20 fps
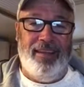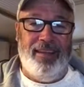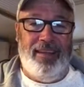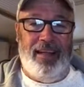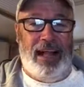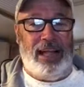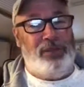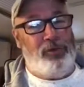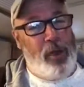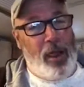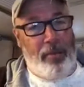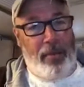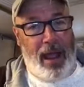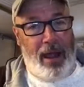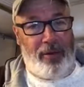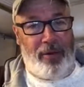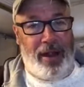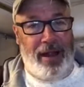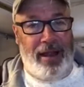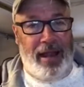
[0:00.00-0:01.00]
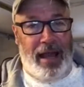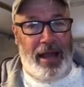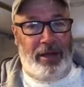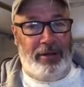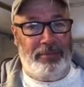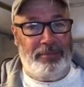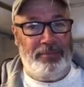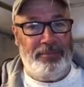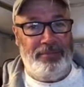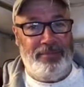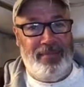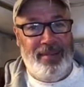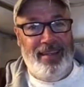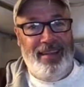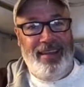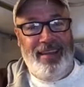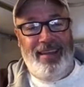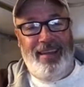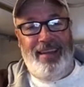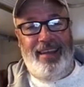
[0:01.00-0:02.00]
that's where I'm at right now,
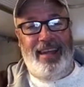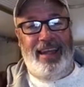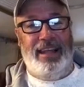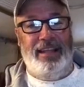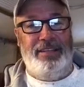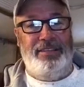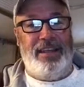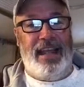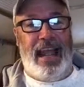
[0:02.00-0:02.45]
is